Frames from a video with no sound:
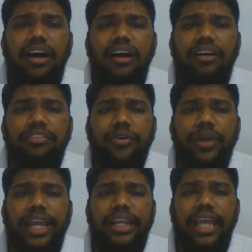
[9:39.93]
if you
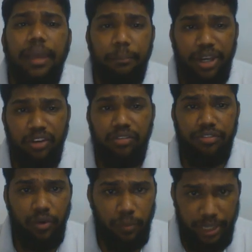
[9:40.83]
get
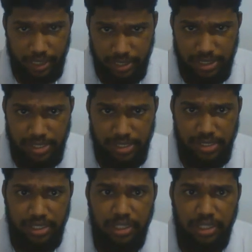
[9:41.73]
MnO4 minus,